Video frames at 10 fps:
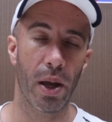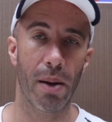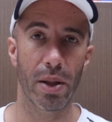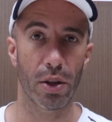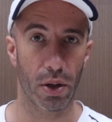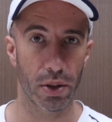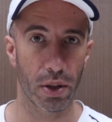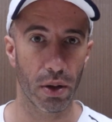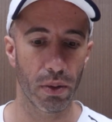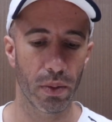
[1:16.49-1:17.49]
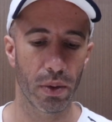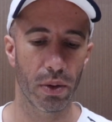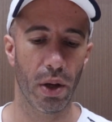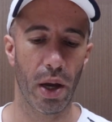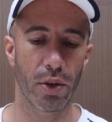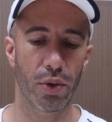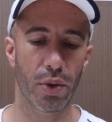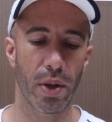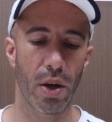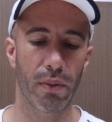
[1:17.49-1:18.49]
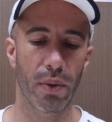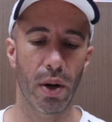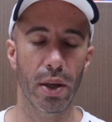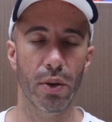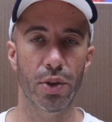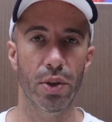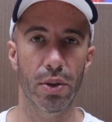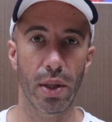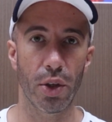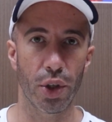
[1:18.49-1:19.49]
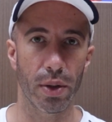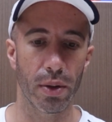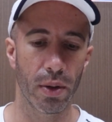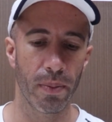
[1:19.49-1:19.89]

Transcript: A methodical history of language teaching.